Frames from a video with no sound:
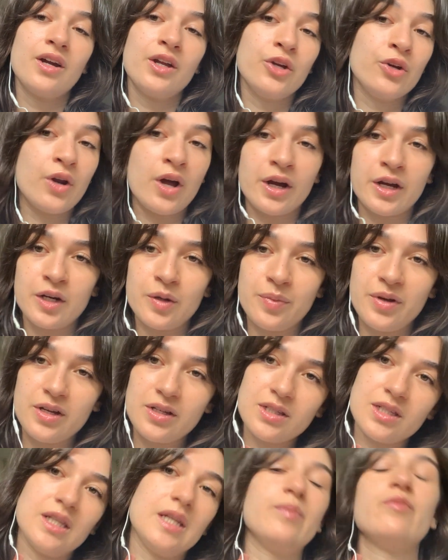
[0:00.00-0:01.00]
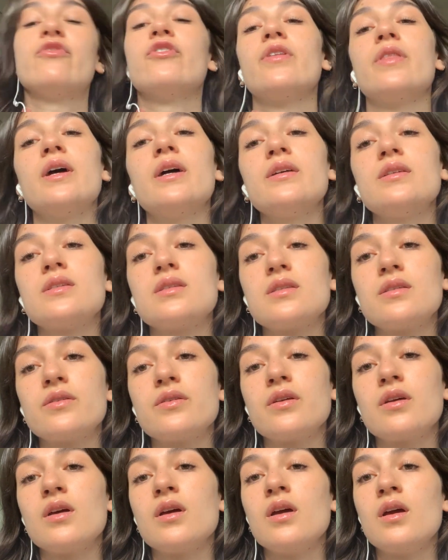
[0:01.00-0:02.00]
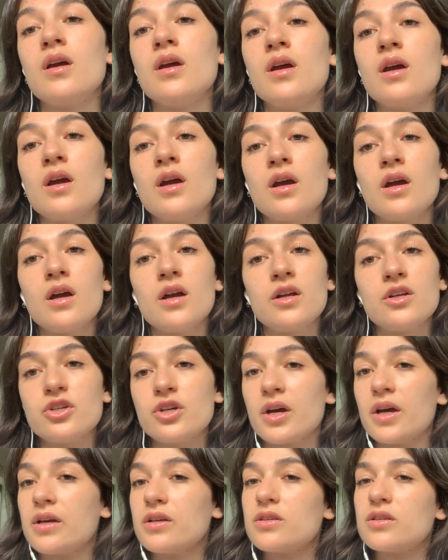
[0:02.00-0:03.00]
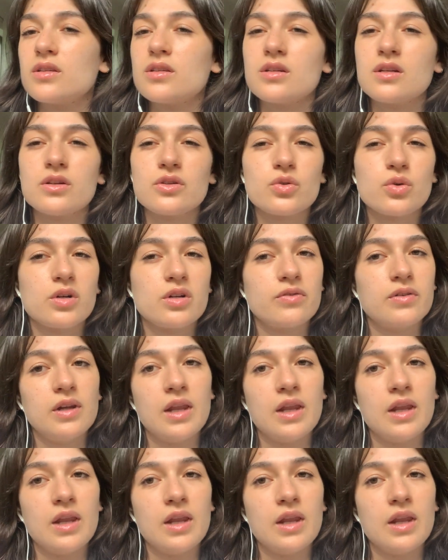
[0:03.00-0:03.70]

You're not going to be asleep for this, just a sort of